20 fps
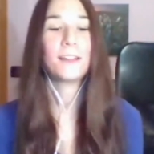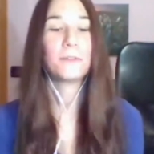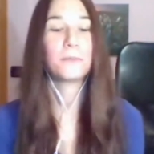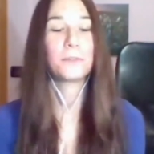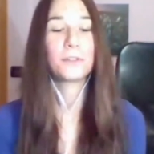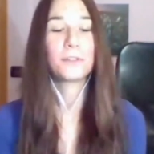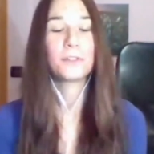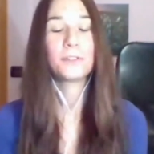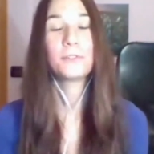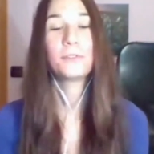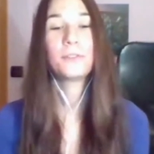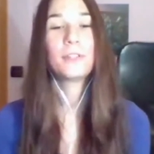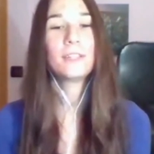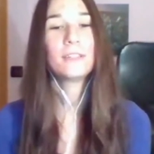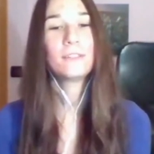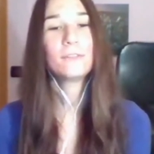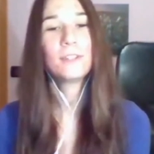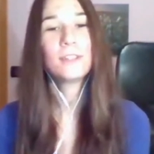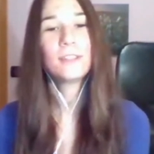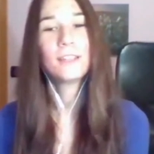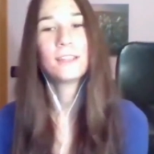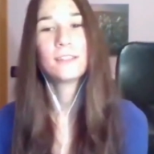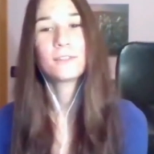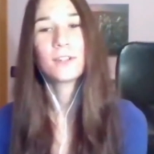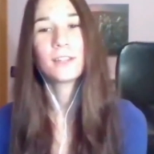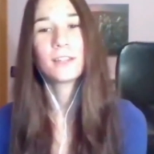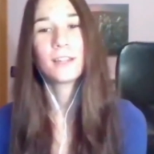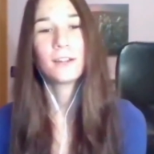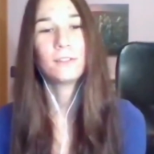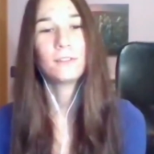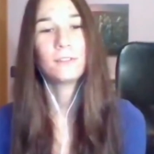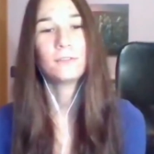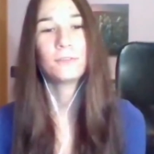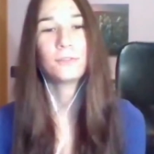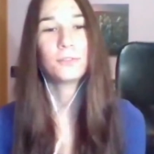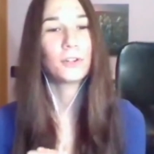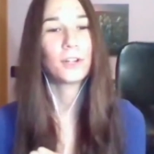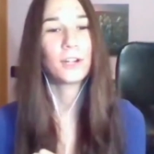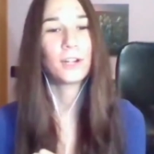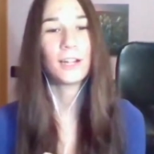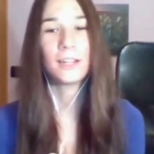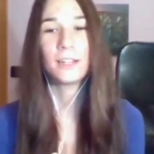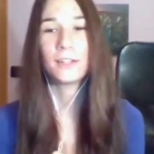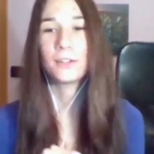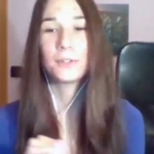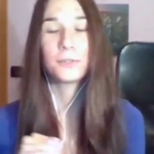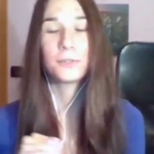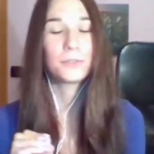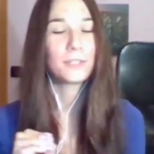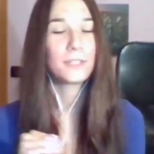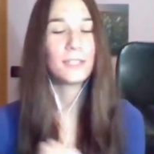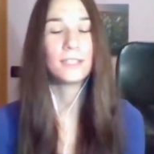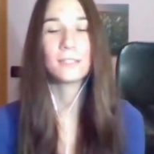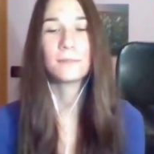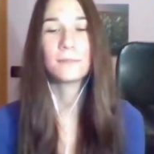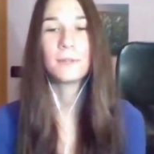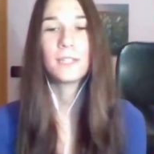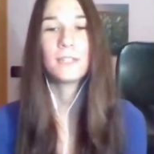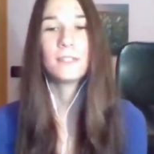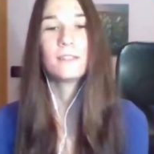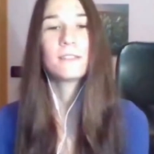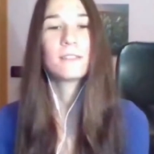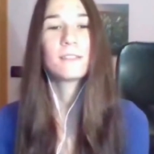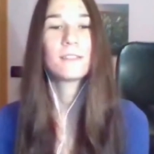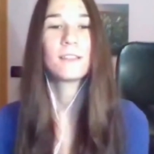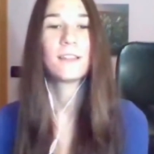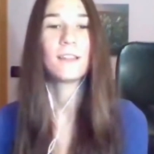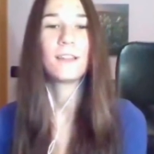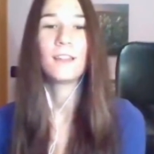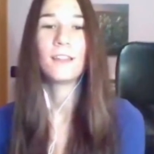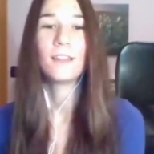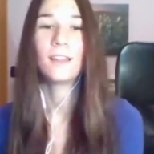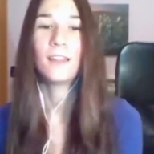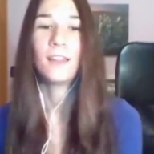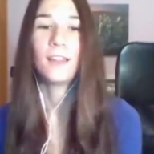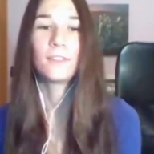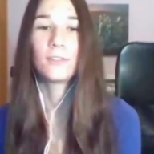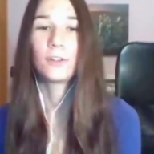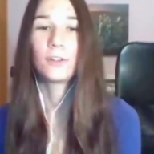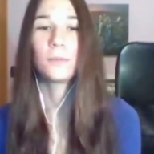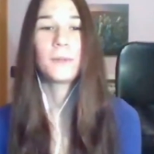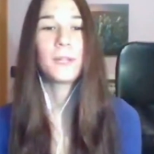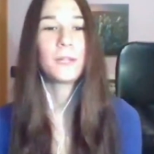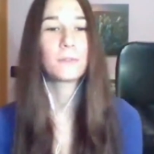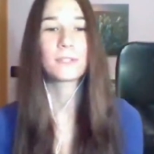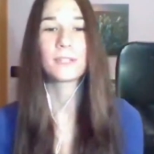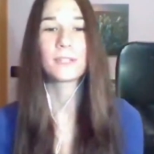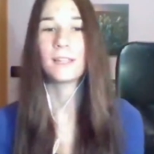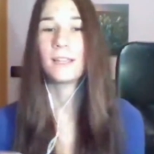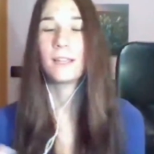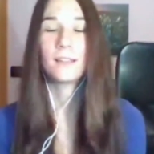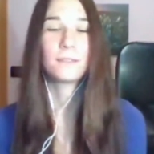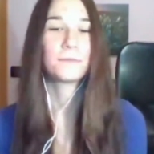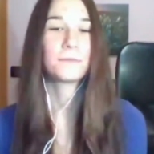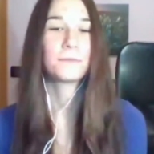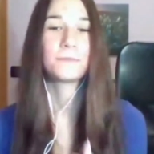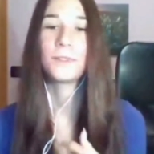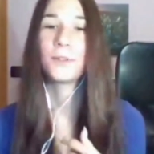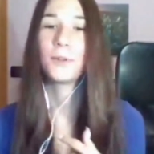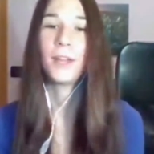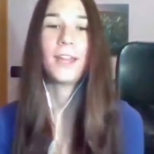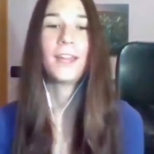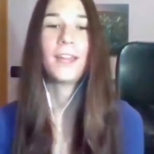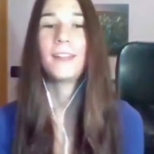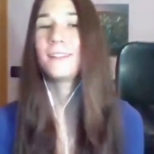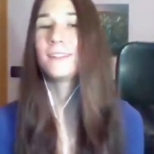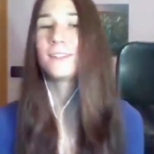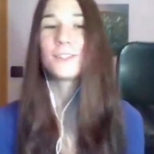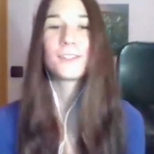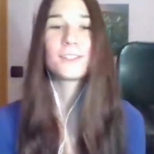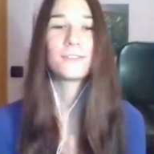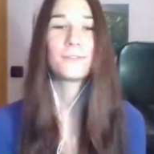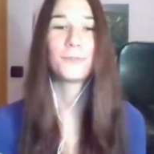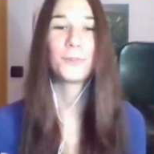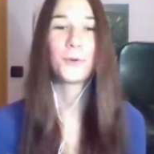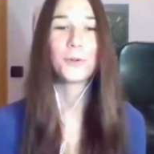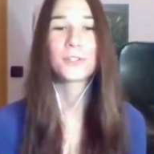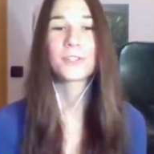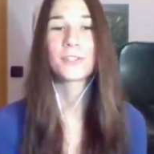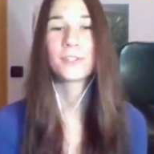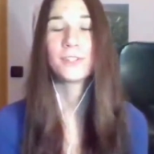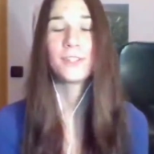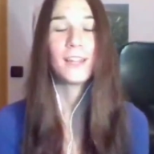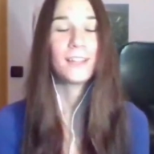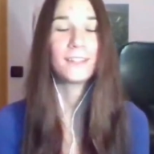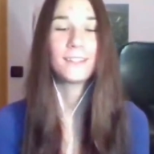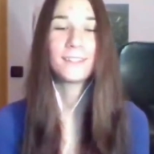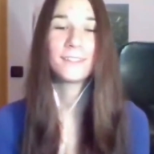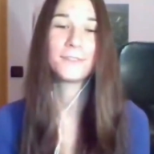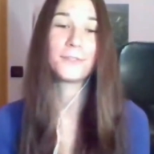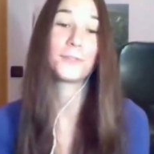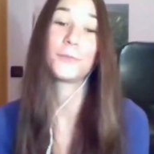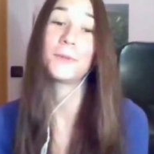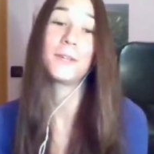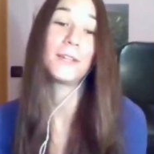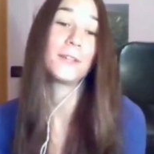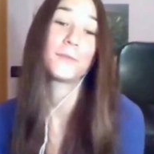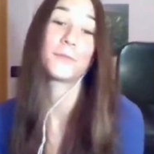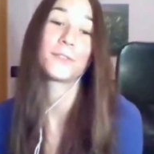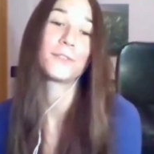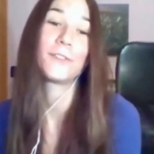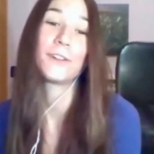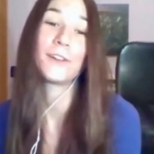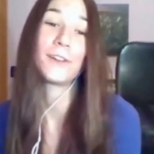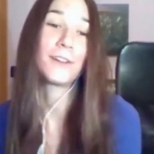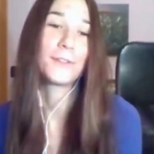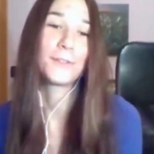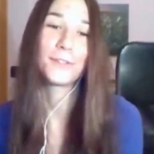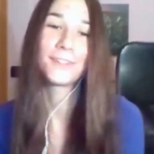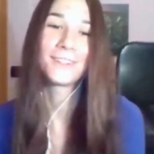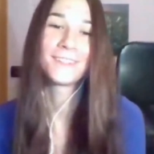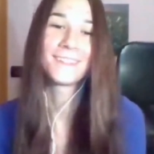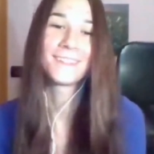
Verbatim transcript: I'm gonna do these three things right now for, I don't know, 6 months. And for me it was like, okay, just focus on that. For me, it was very good.